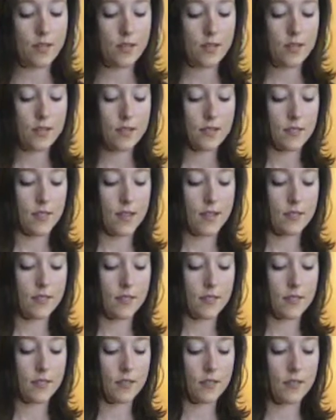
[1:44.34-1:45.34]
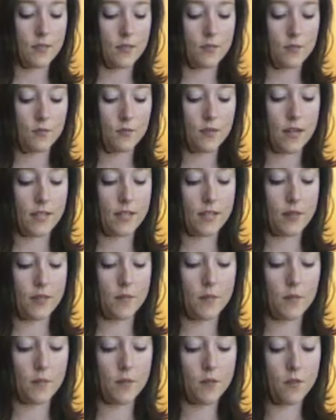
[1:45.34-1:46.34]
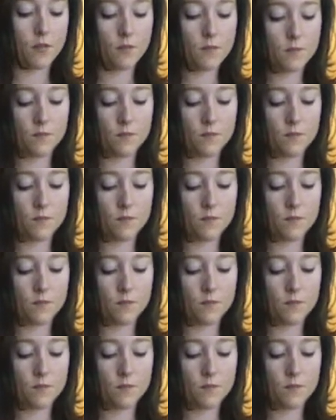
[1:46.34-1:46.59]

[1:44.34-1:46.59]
slice it right down the middle